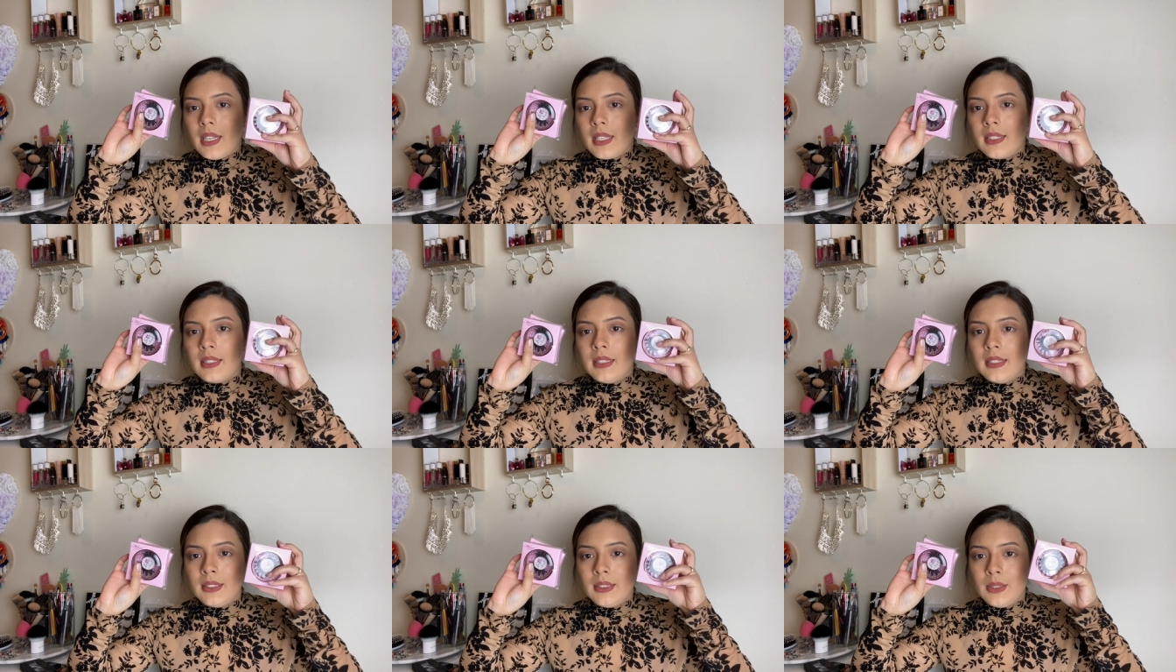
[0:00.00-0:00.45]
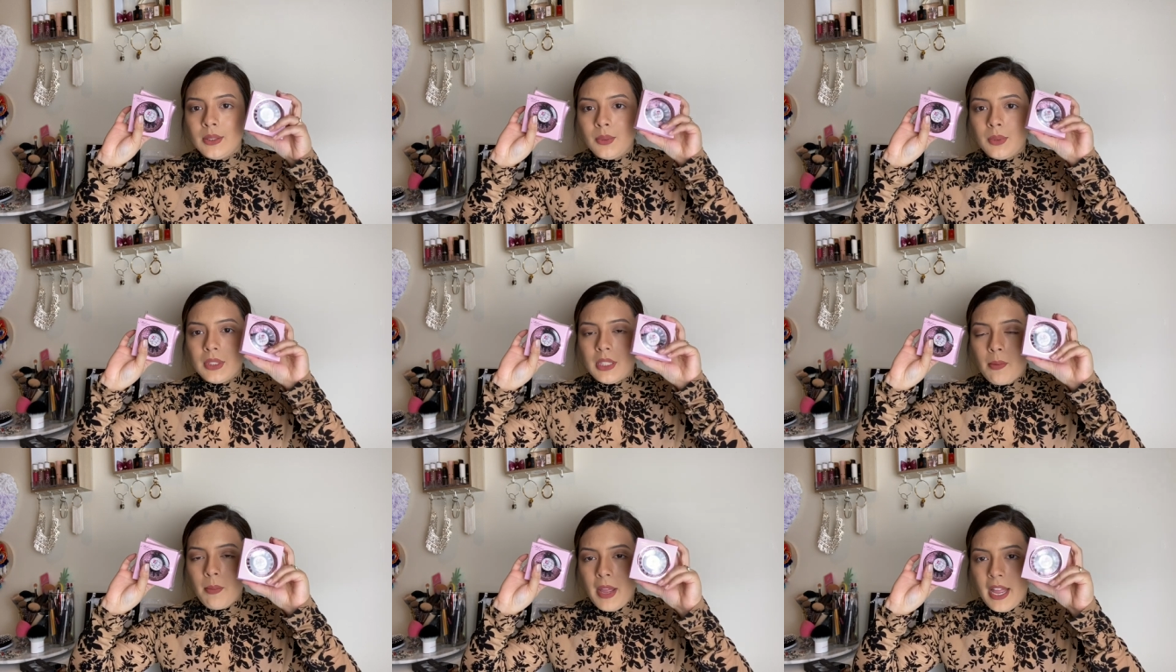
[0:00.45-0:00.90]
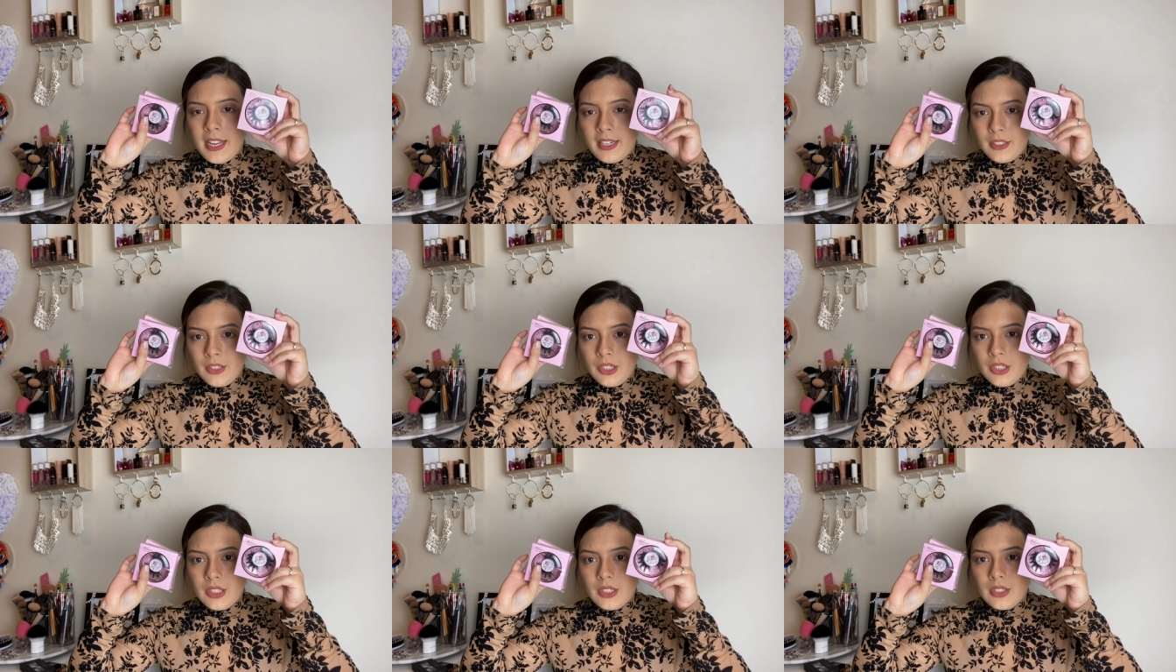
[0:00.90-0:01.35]
this is what the
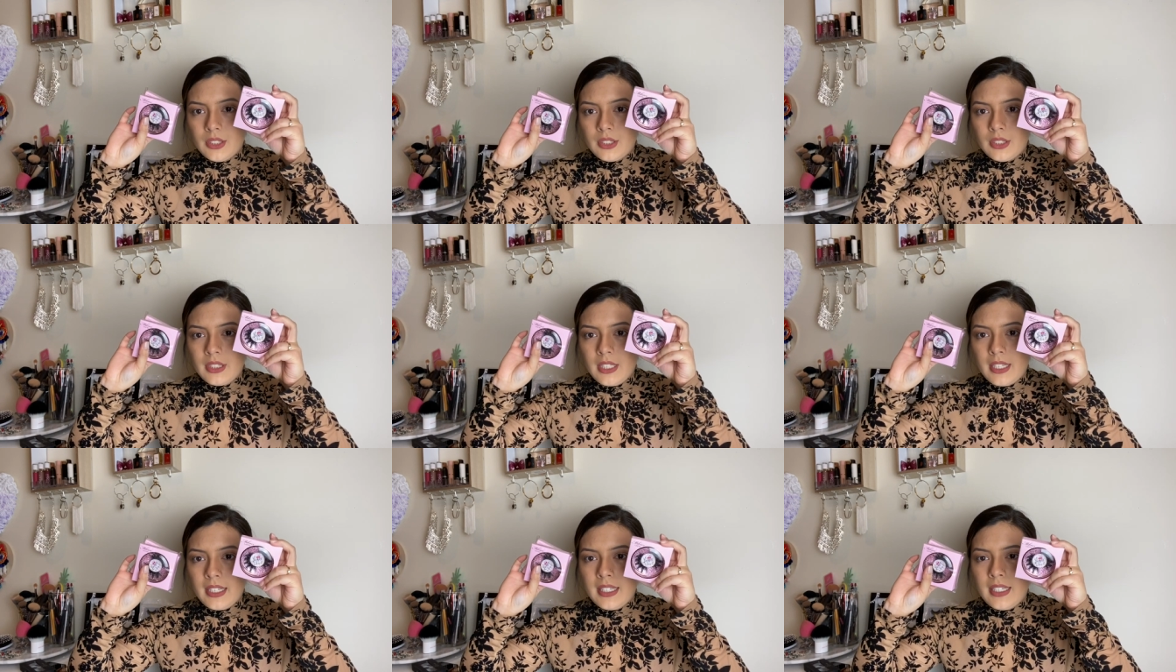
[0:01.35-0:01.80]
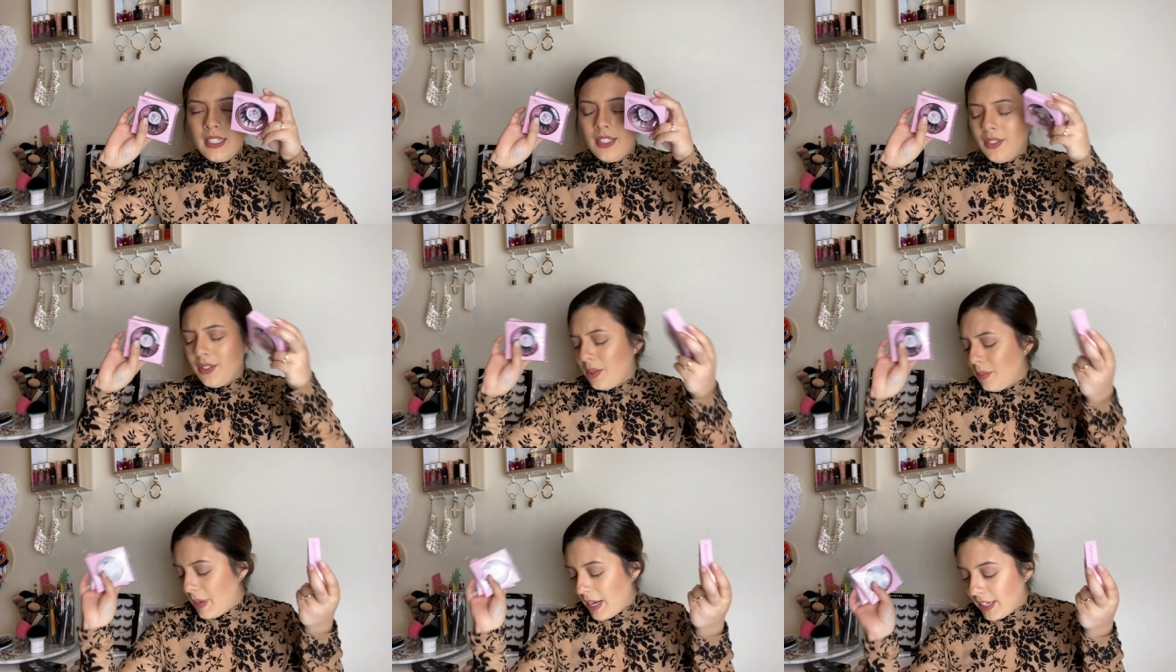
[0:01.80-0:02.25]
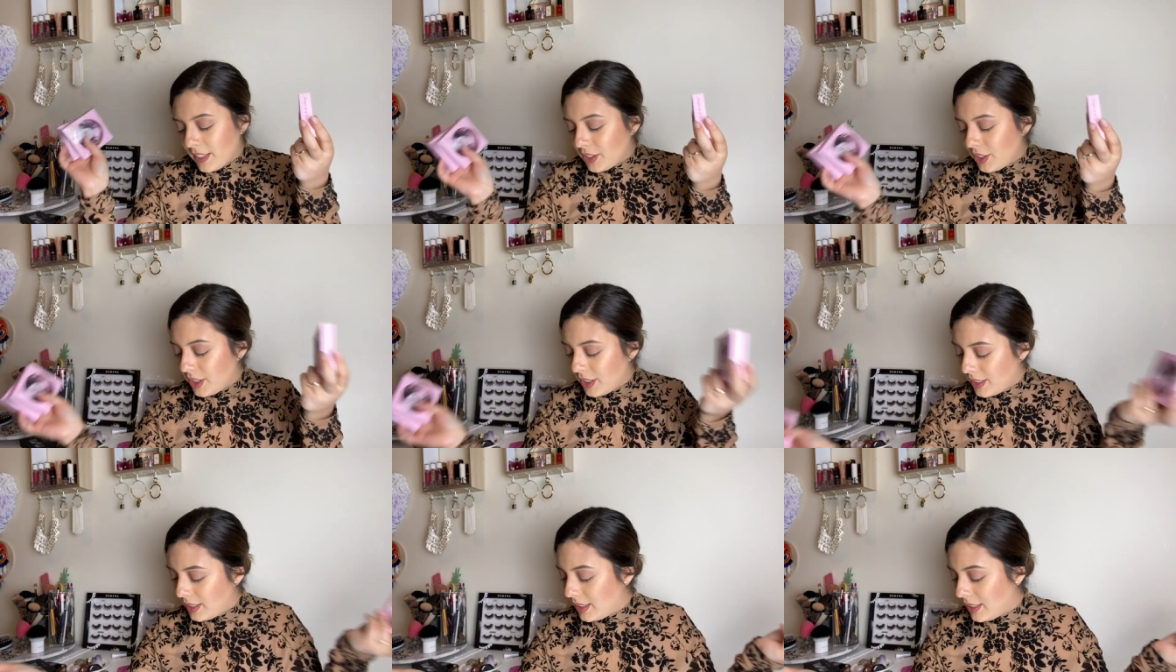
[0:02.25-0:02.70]
packaging looks like. And I know the
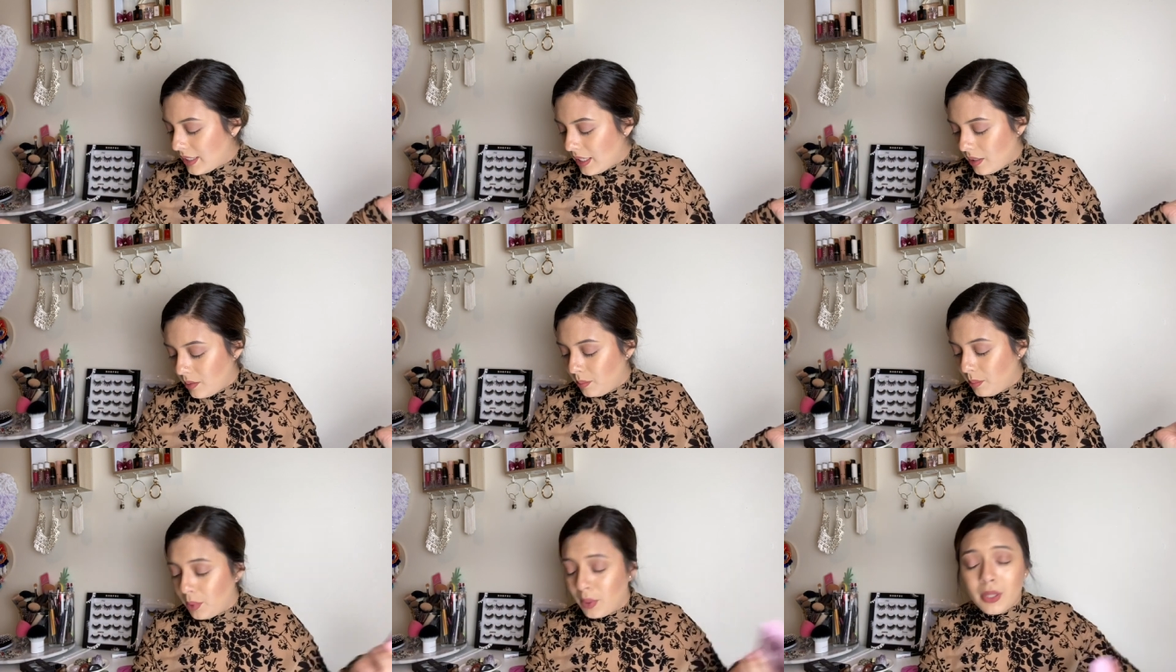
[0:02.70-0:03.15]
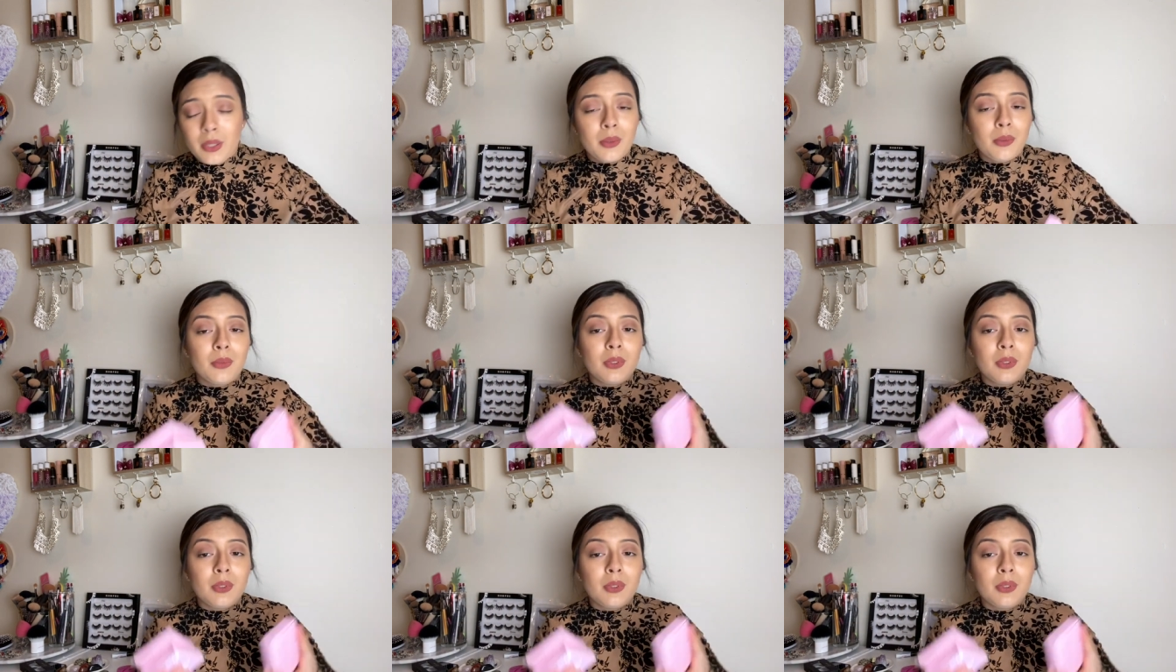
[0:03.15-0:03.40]
packaging isn't that important.